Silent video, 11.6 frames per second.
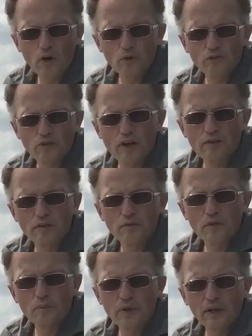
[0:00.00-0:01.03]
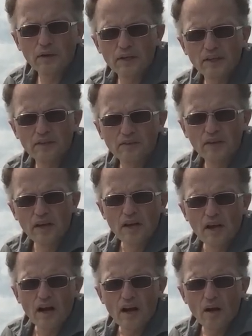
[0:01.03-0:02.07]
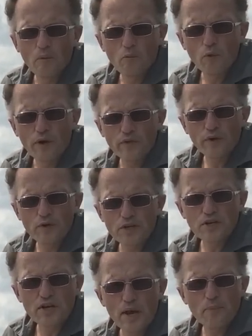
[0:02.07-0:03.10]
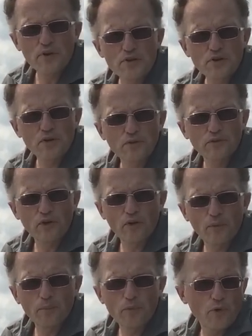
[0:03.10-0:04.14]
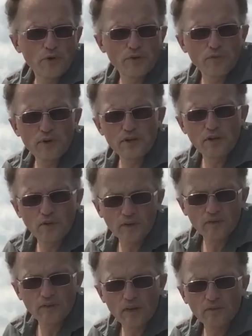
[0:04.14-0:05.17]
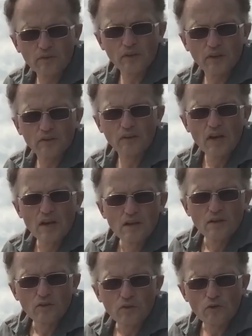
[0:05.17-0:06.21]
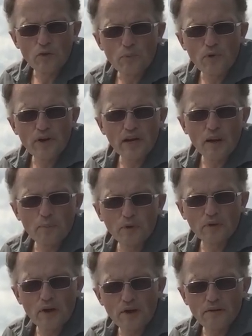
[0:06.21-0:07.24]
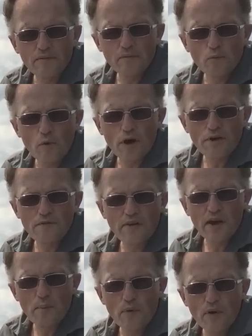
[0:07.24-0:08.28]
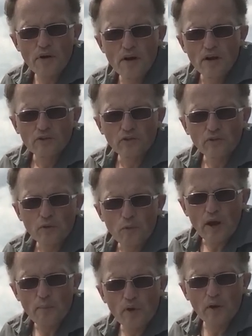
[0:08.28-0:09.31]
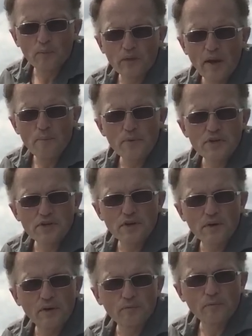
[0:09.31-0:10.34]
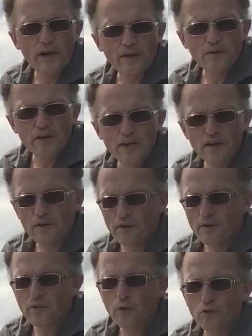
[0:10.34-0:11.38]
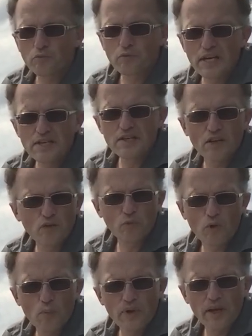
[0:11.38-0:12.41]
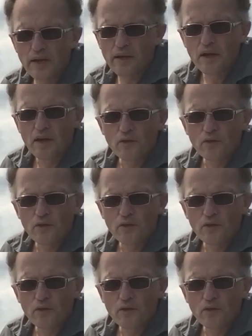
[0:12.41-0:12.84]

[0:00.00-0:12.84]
coastlines of the Middle East, where the ocean temperatures are 33 degrees Celsius. So they're putting up a lot of water vapor. So the wet bulb temperature right near those regions will be